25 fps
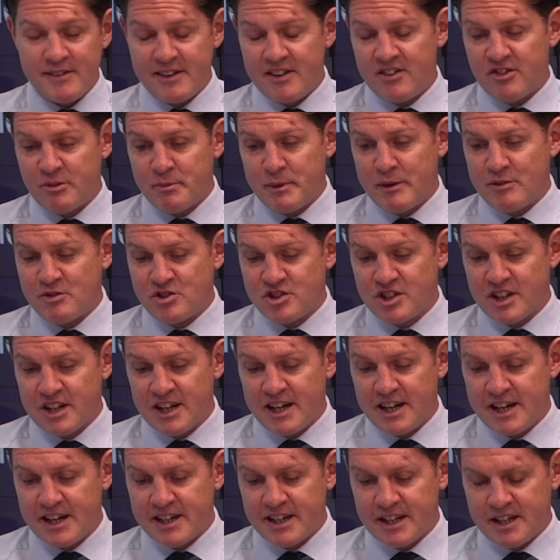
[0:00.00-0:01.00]
things about
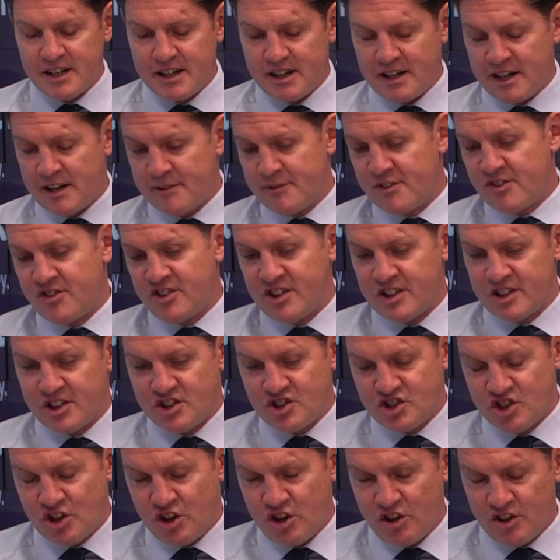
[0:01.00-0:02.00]
July, and I haven't seen it
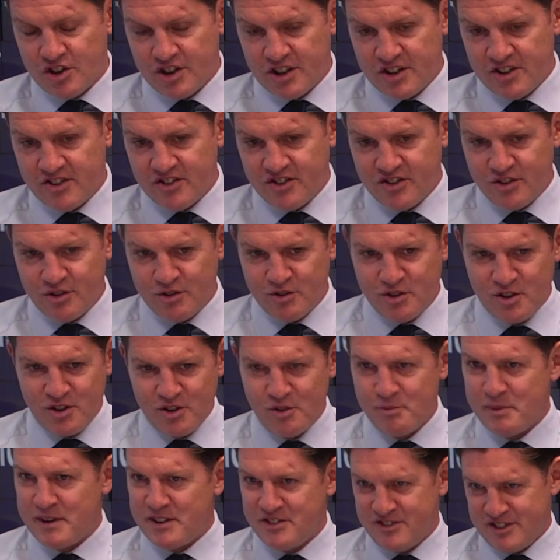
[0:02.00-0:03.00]
charted, so
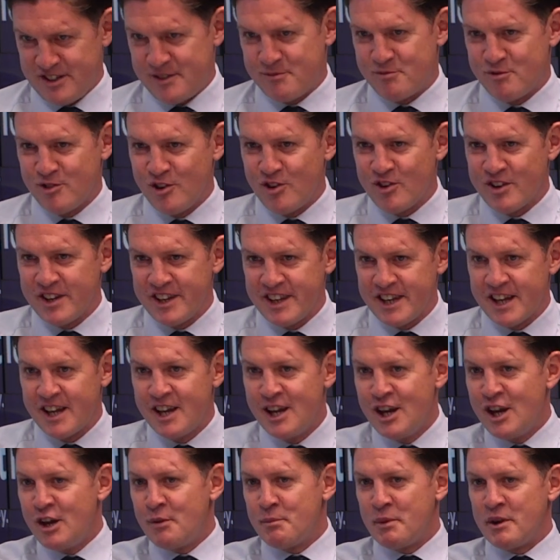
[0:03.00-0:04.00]
you might say I'm wrong here,
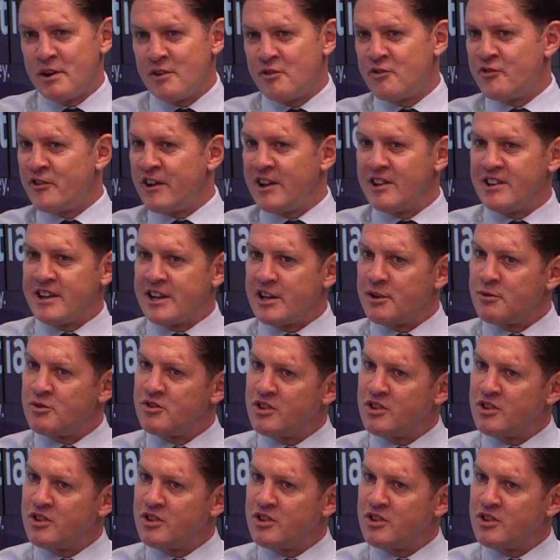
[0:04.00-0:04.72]
but it felt like it